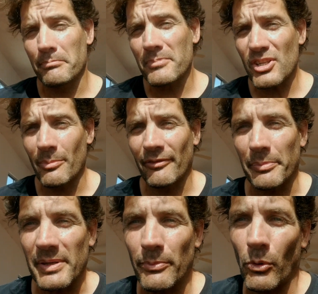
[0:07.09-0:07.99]
some of the
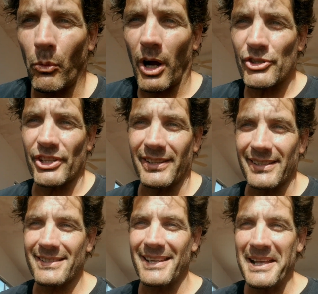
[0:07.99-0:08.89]
people watching
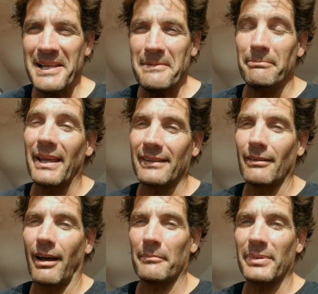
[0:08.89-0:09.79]
this may
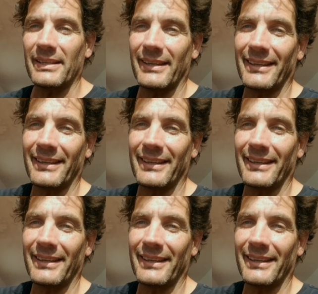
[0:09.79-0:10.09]
not be